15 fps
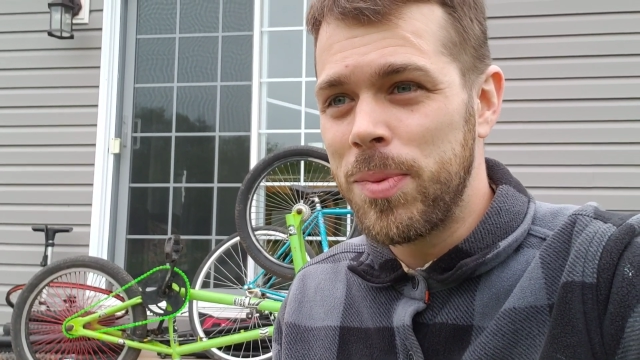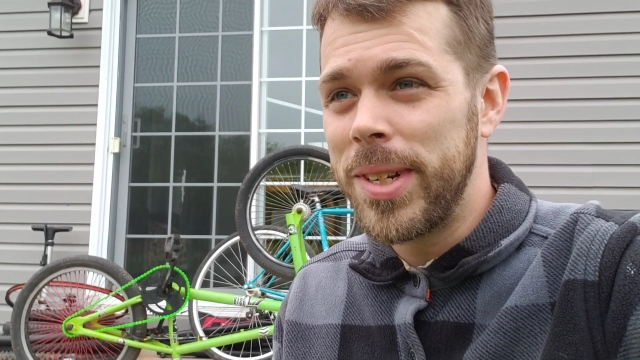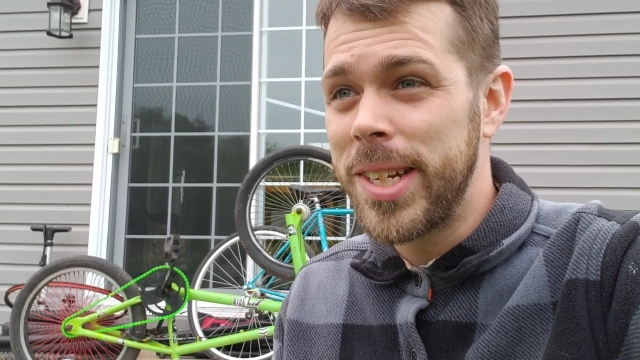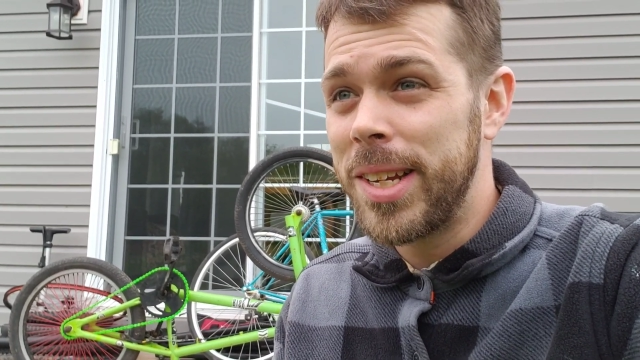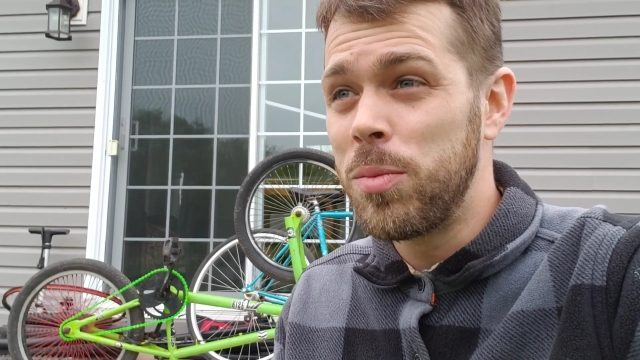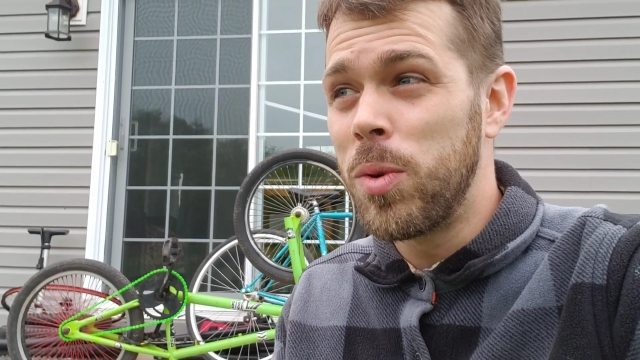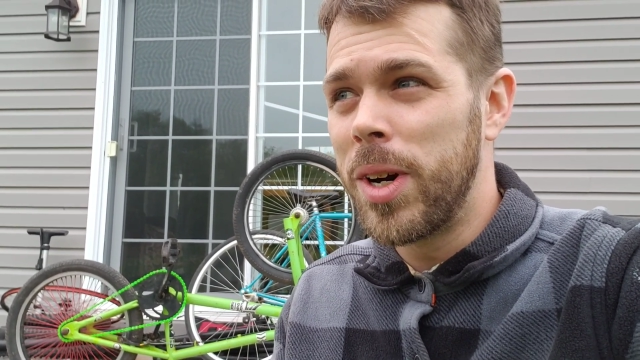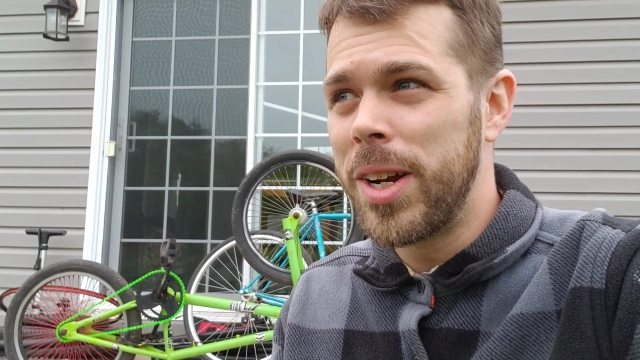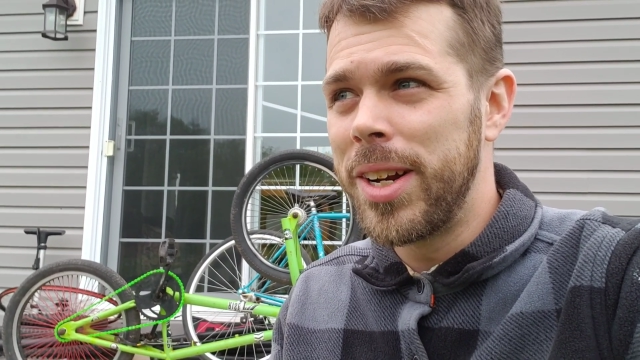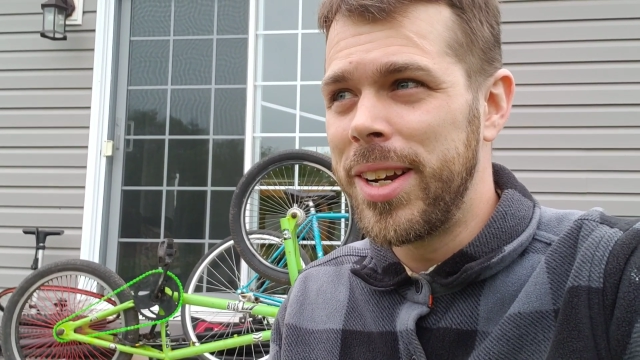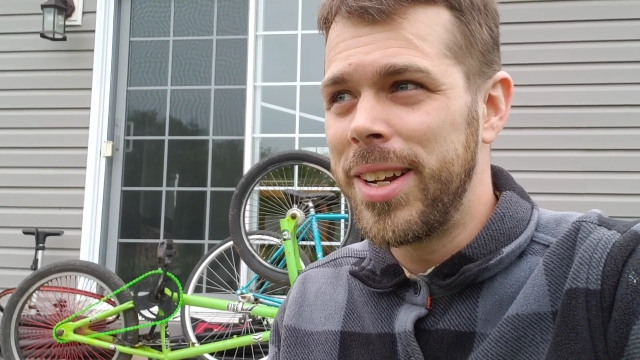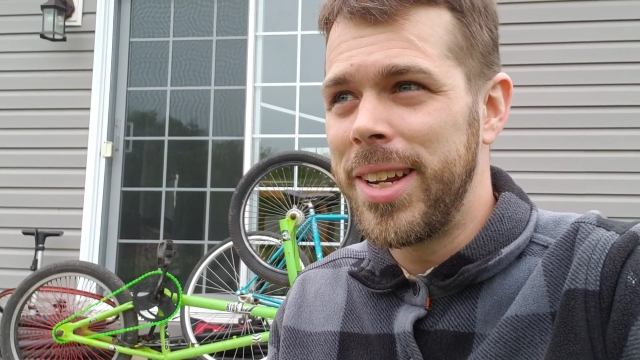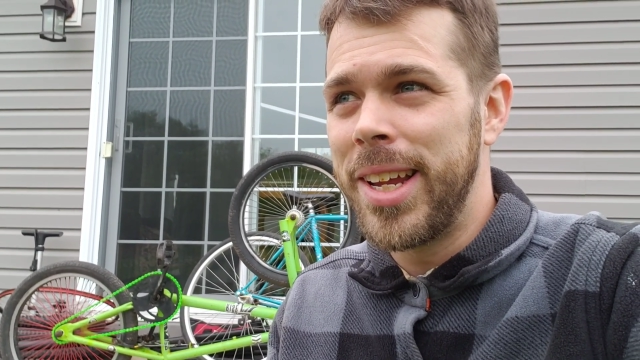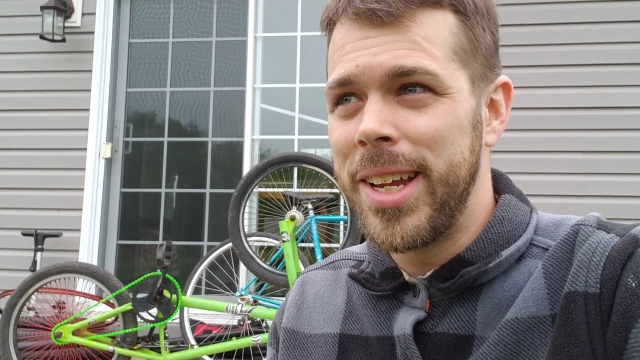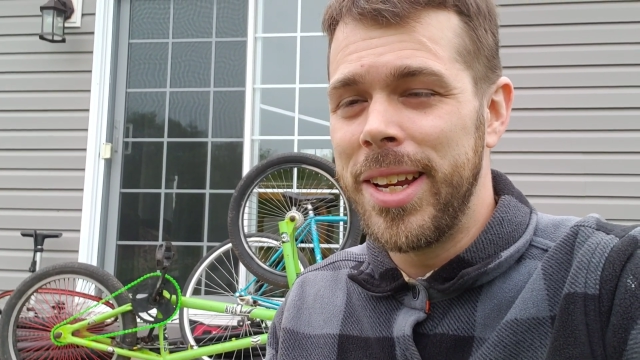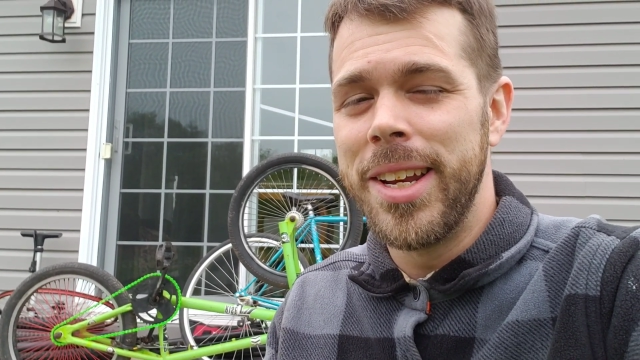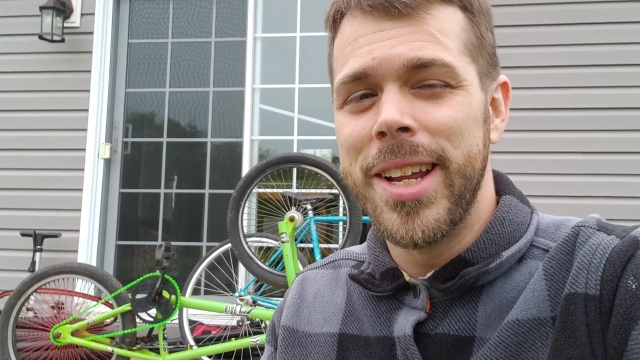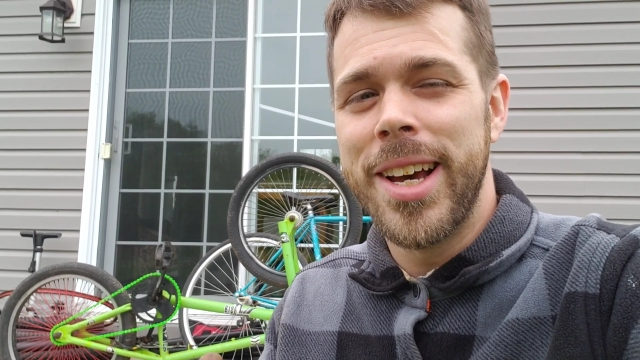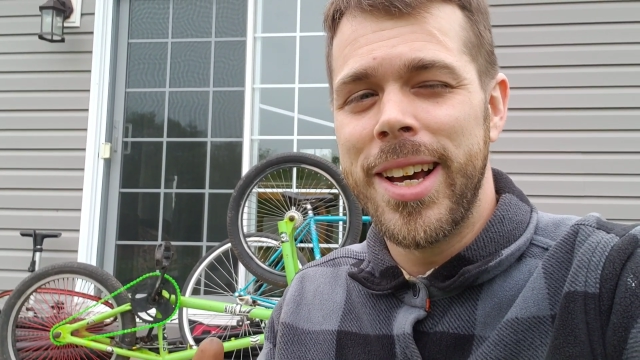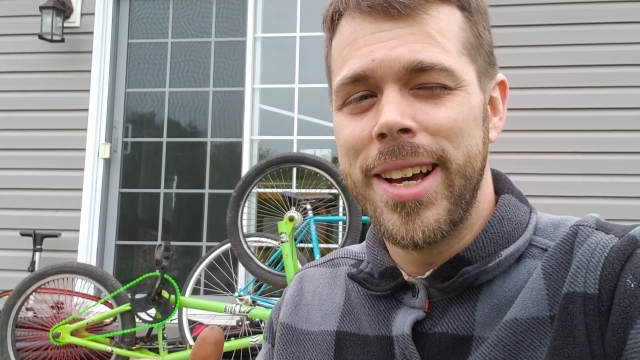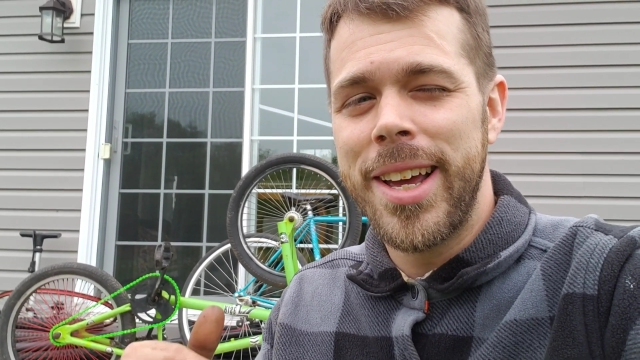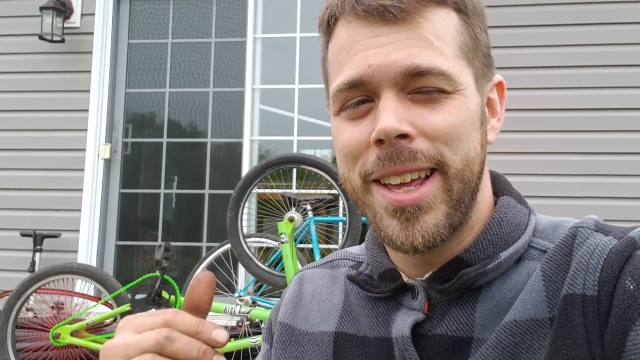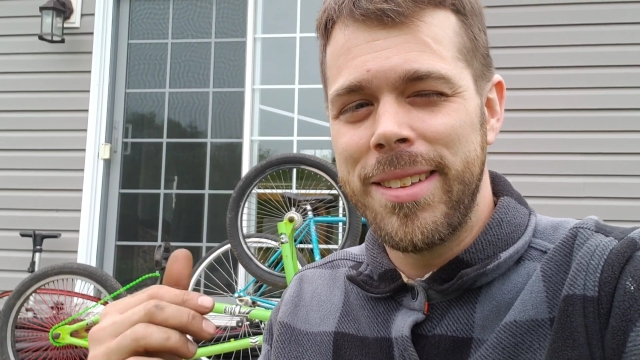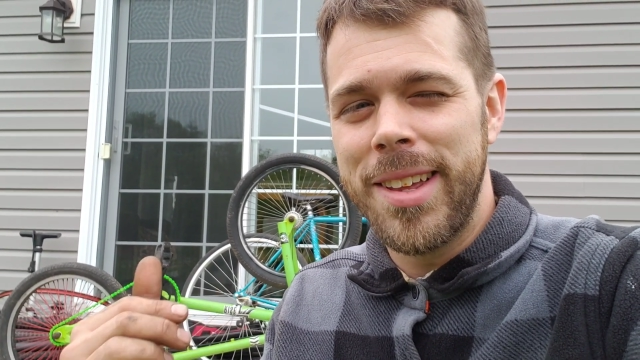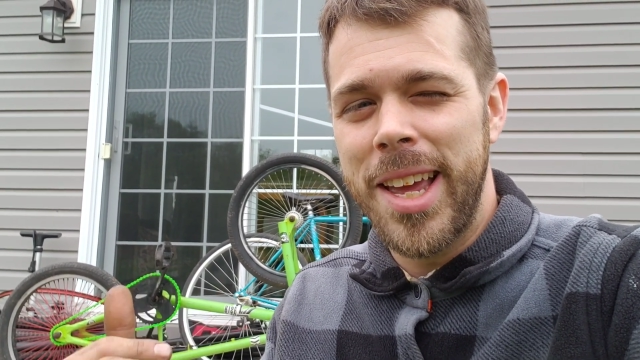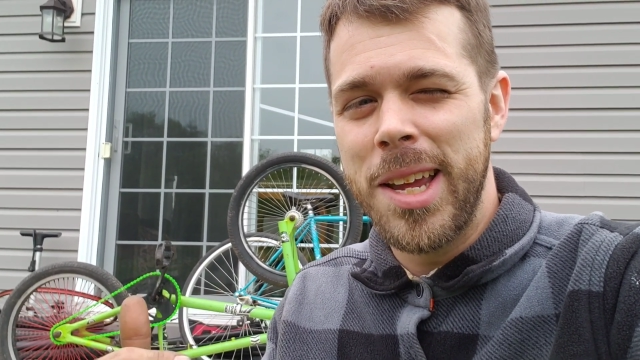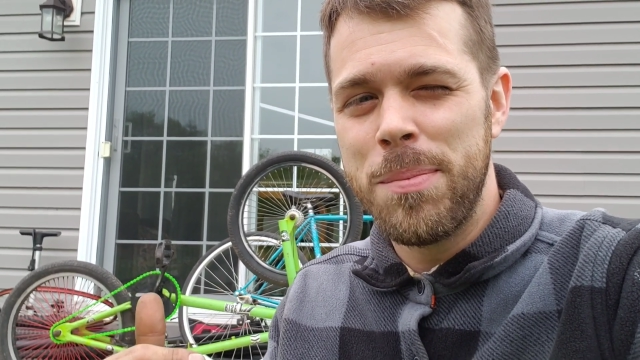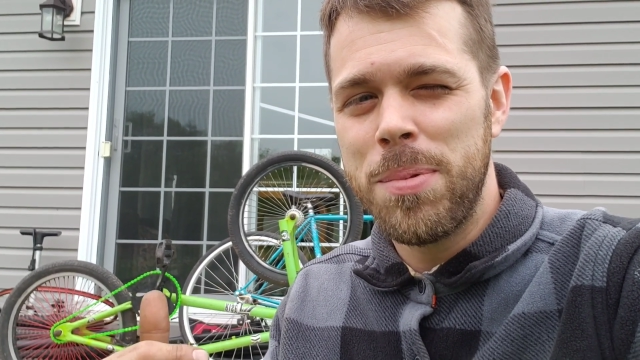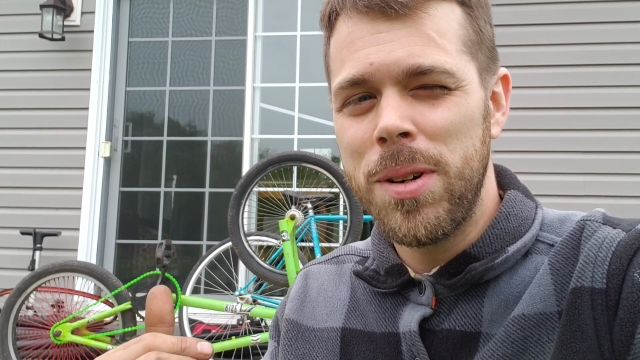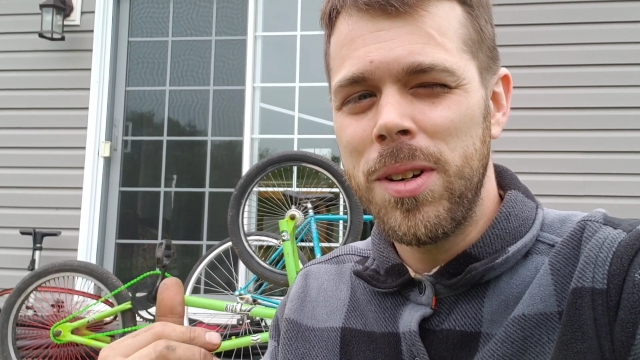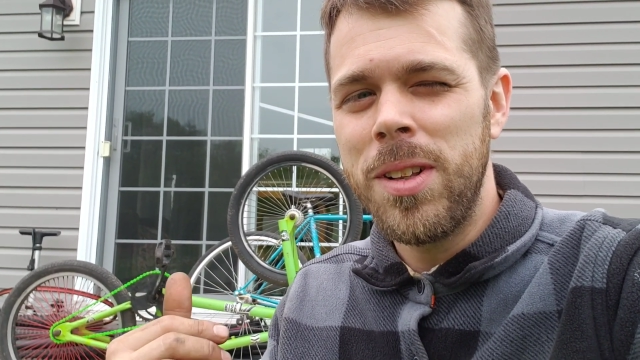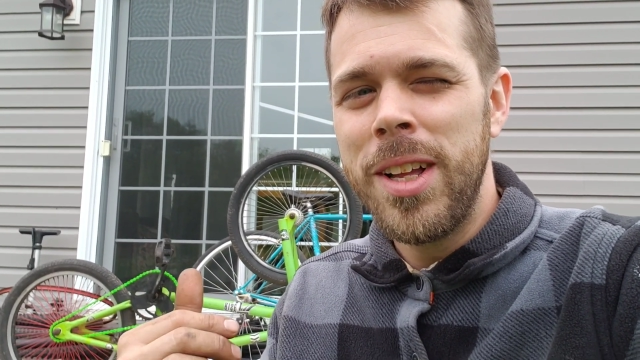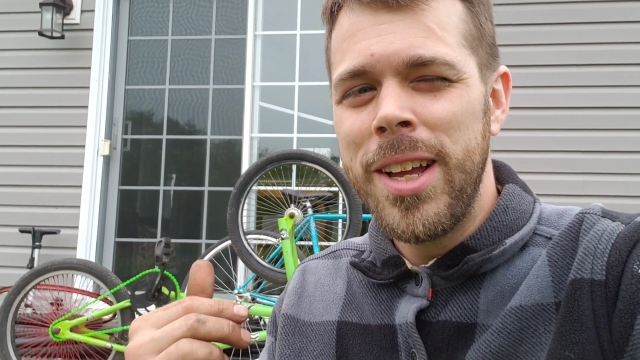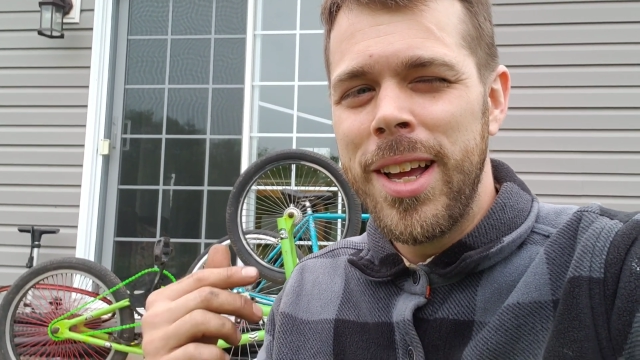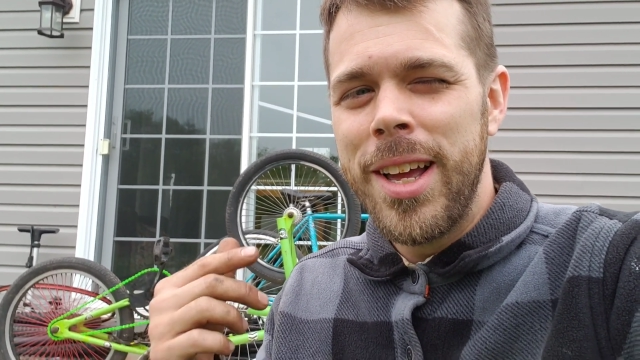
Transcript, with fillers: We did one in uh, April,